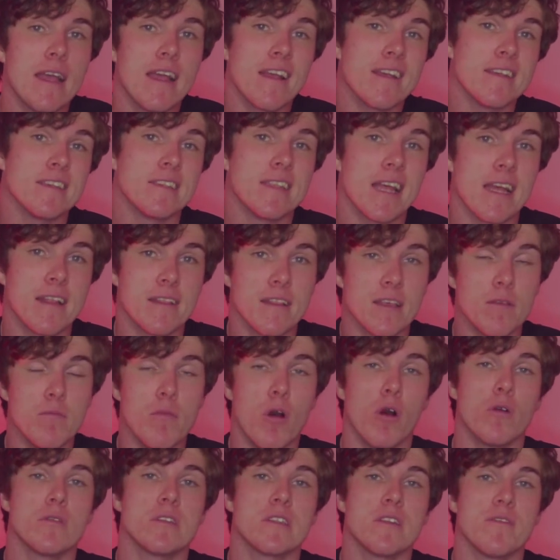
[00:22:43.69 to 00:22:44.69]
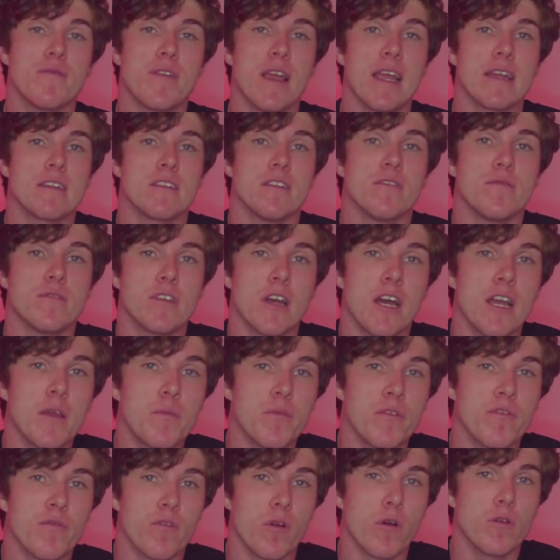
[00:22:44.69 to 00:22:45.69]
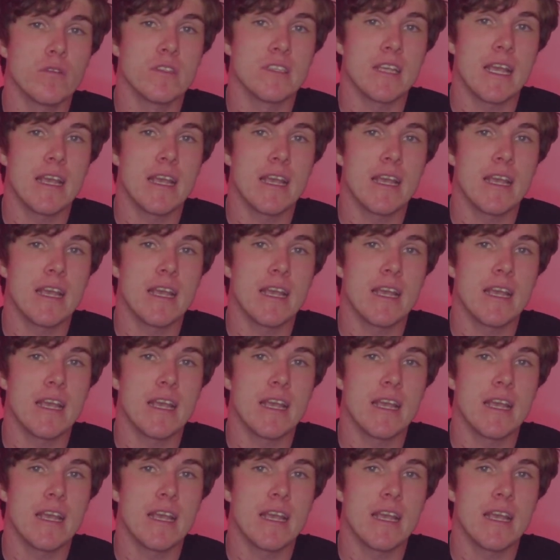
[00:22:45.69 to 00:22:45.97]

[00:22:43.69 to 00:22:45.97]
is that the most effective type of road